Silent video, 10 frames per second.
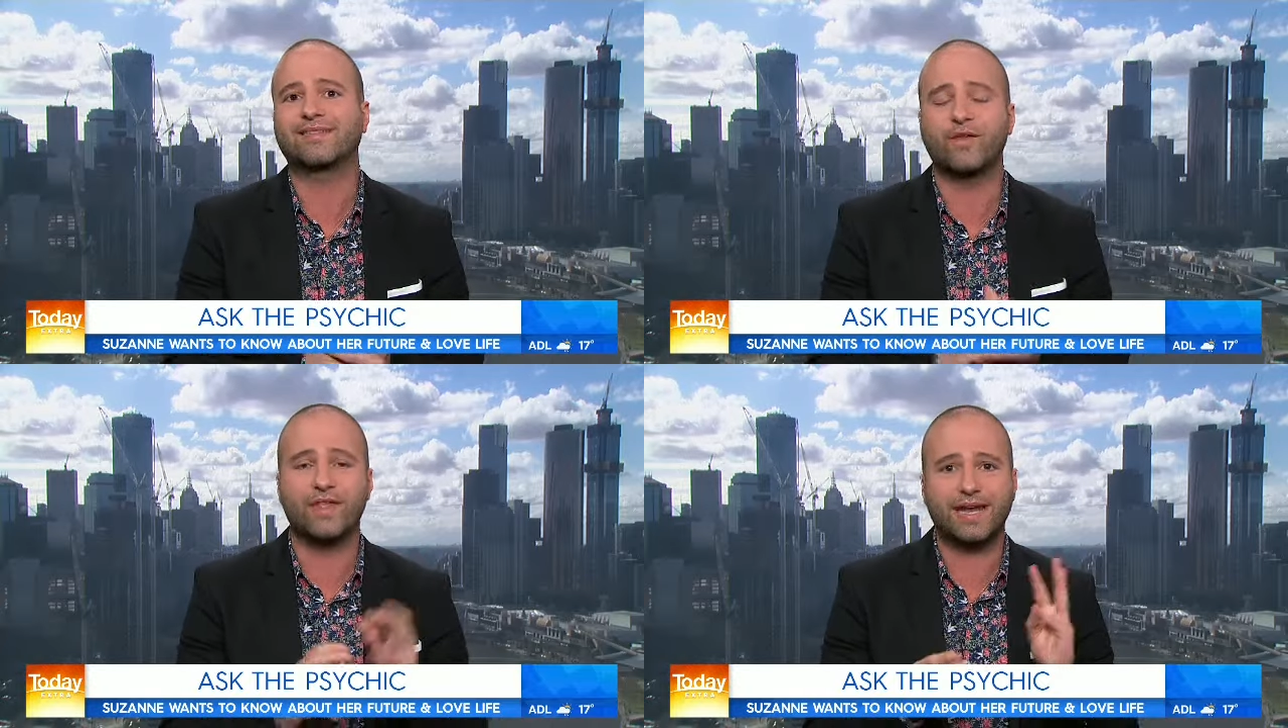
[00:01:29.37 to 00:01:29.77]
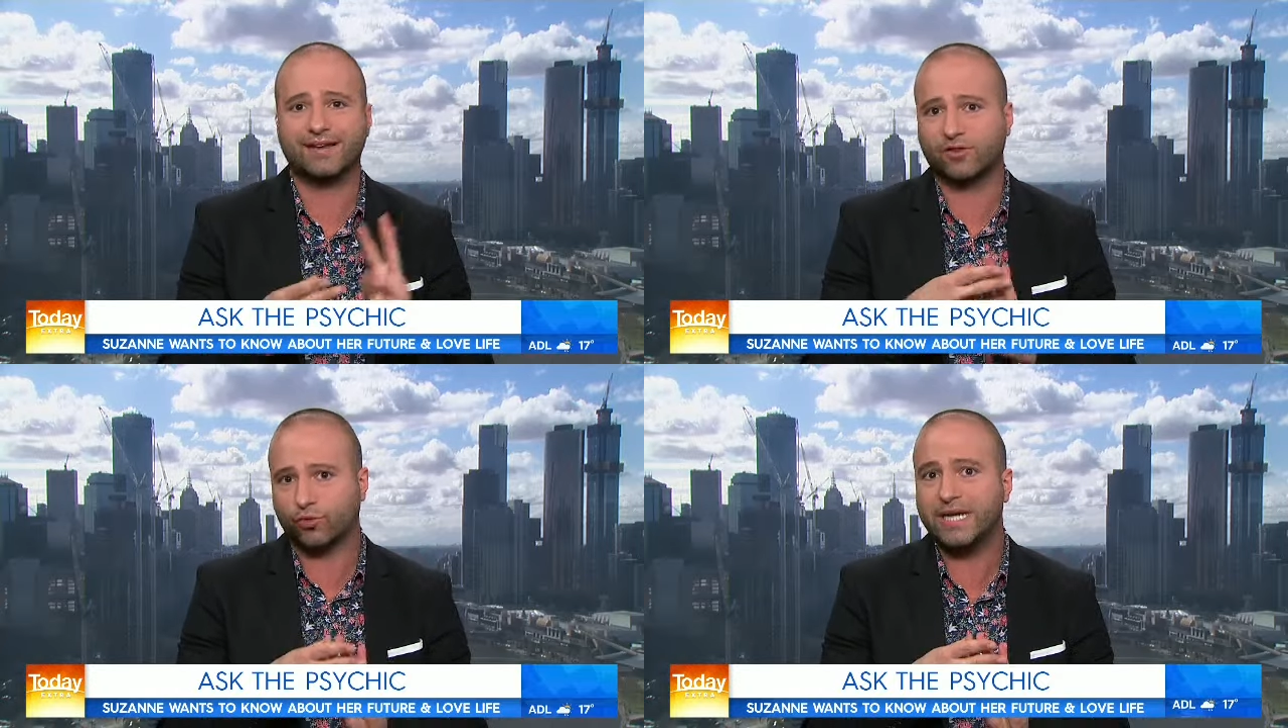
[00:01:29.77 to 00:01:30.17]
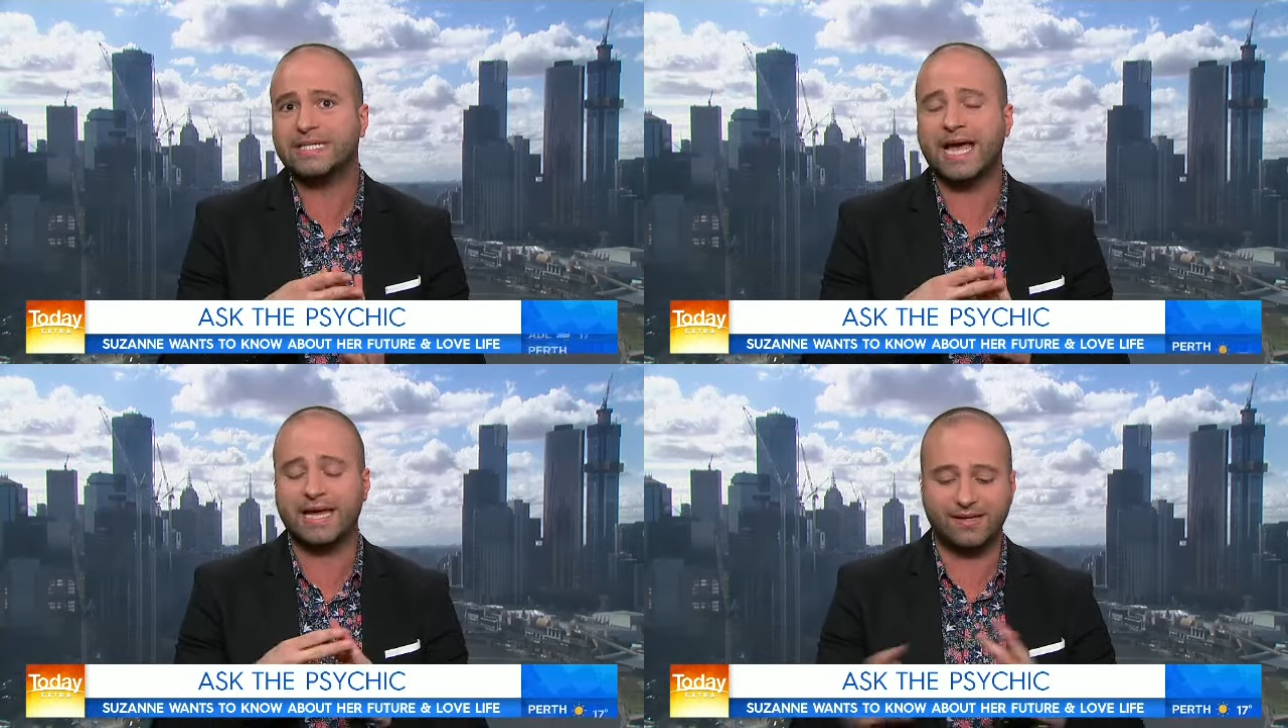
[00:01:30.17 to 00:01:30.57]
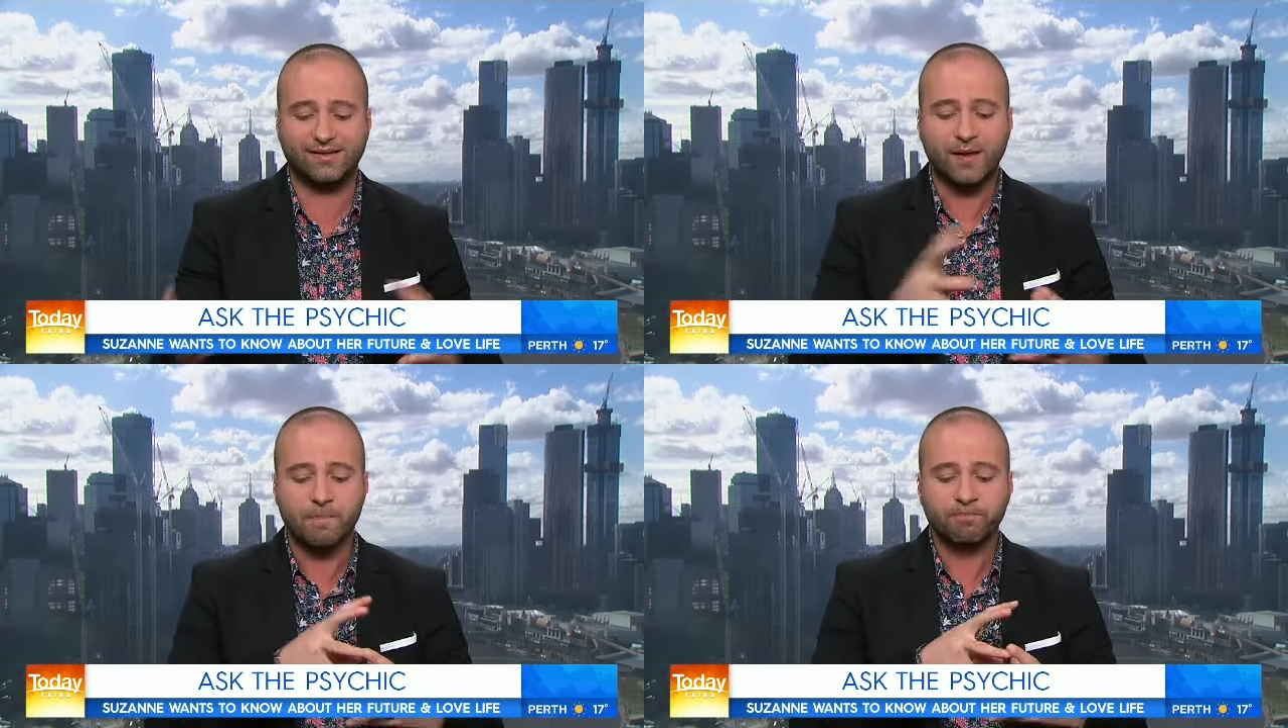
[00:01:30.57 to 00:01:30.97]
So in the next 3
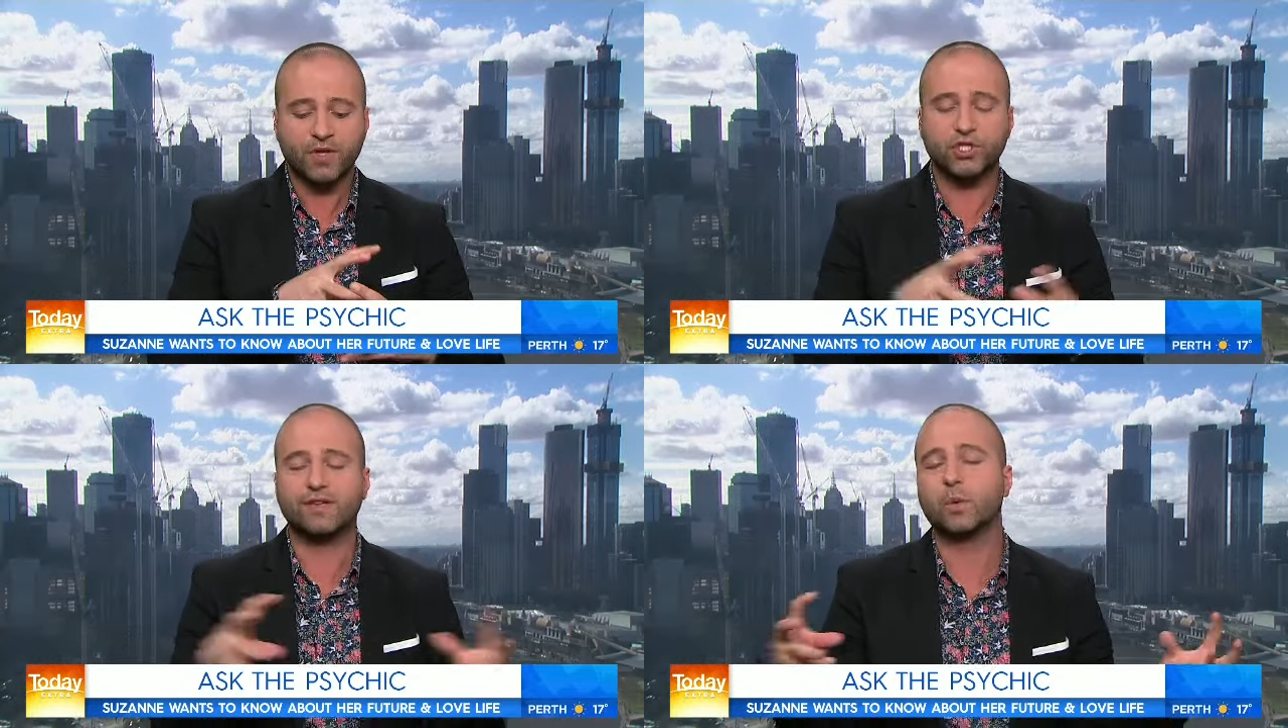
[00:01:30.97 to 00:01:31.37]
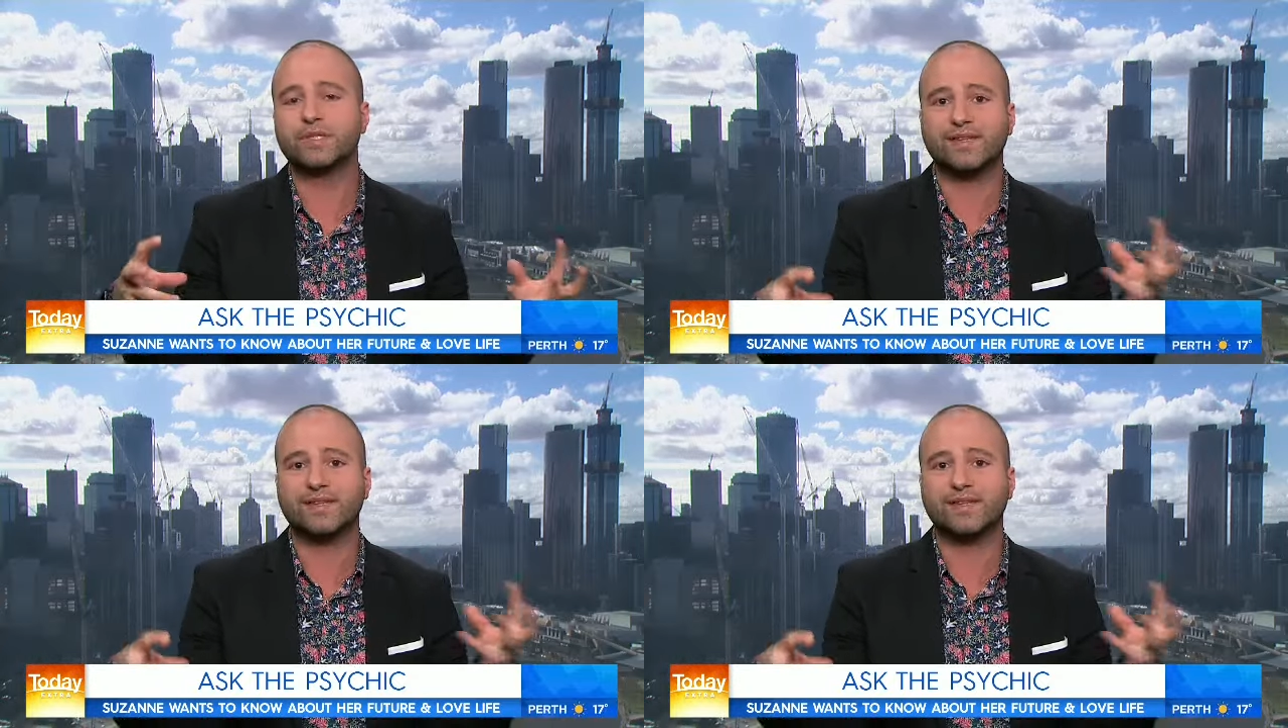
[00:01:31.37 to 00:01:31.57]
days, she's going to